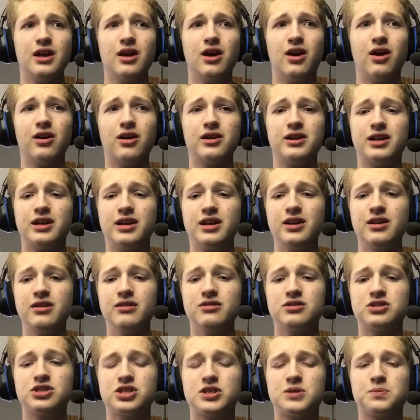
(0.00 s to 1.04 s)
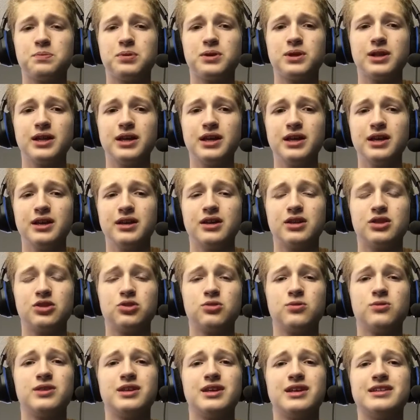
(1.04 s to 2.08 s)
on here, just playing it
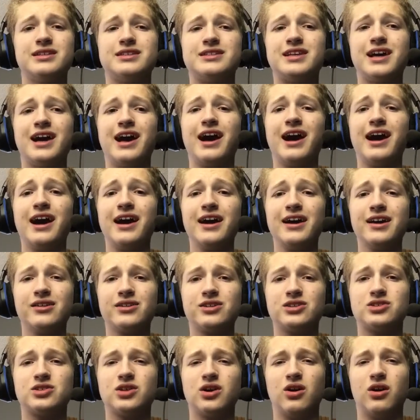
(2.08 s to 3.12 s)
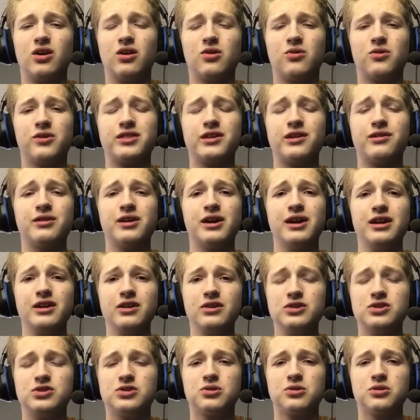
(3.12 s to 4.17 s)
through the entire song without
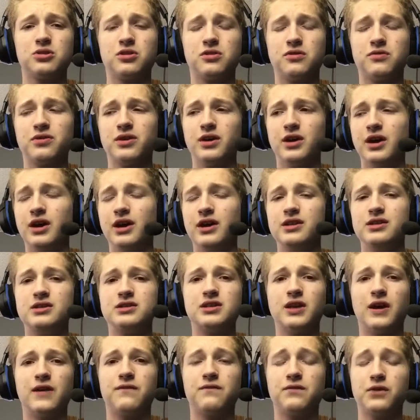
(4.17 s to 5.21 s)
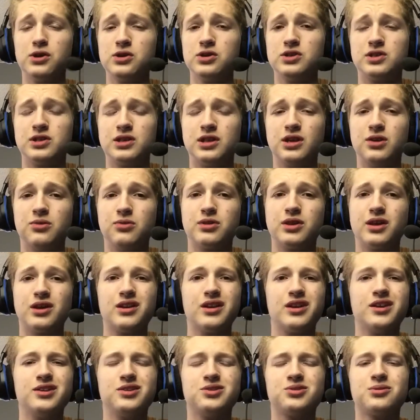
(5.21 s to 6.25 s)
any sort of diversity, without
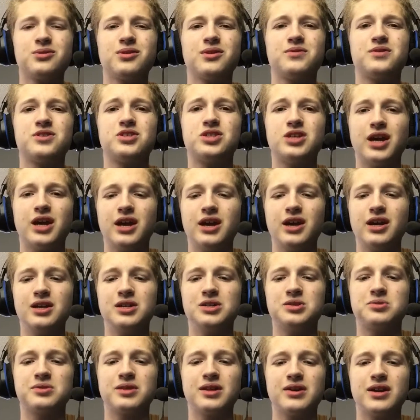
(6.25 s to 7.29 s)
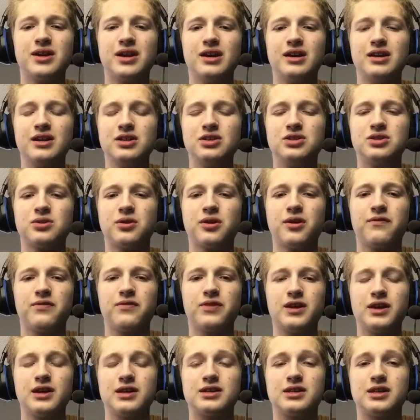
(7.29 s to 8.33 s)
any sort of change, without any sort of
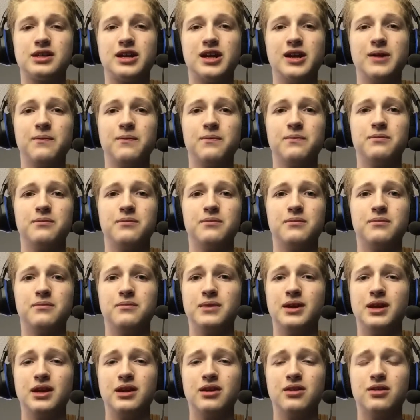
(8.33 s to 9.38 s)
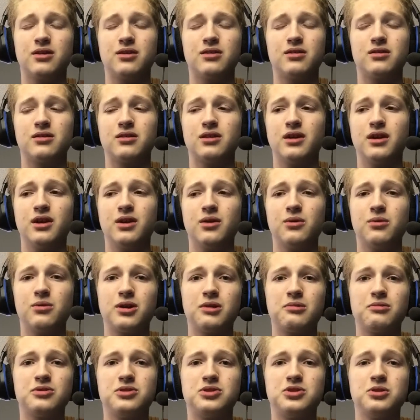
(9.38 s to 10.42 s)
thing to keep me or what
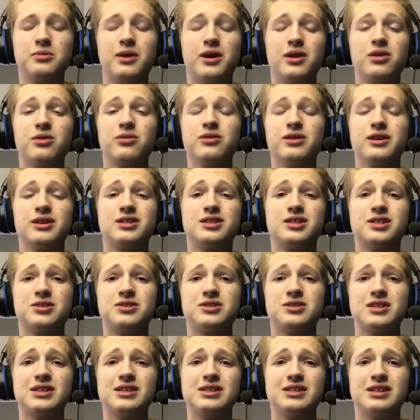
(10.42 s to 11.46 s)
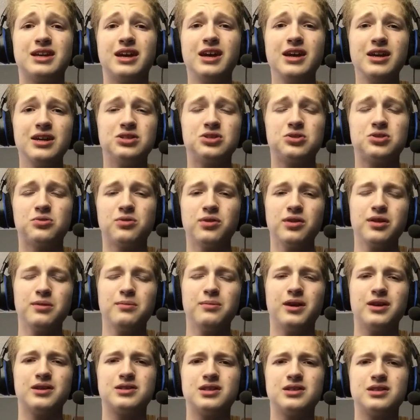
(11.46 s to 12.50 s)
I would assume other listeners engaged, really
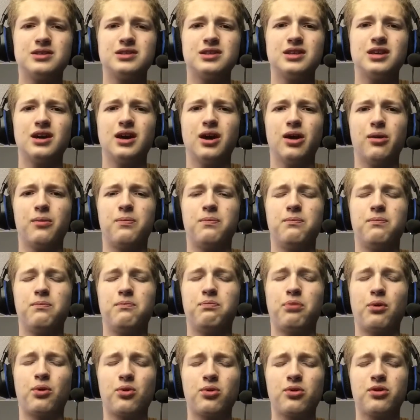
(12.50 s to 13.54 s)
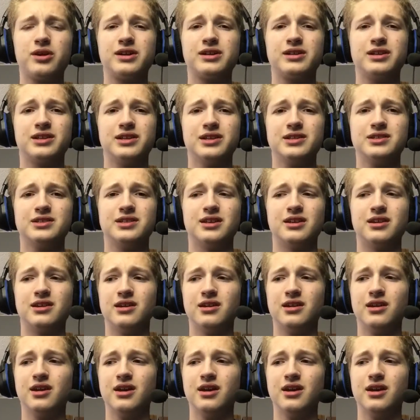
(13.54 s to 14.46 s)
makes this a boring listen.